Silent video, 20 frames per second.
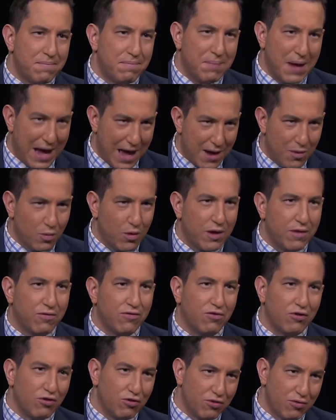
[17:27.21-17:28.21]
bandwidth
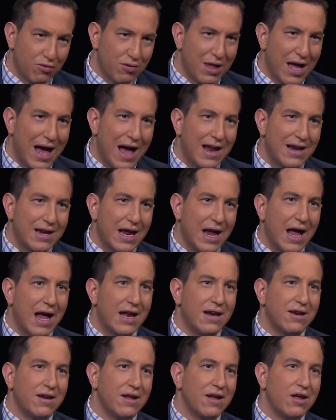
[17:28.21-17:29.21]
to do that,
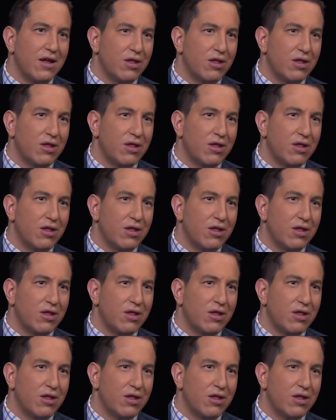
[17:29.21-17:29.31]
and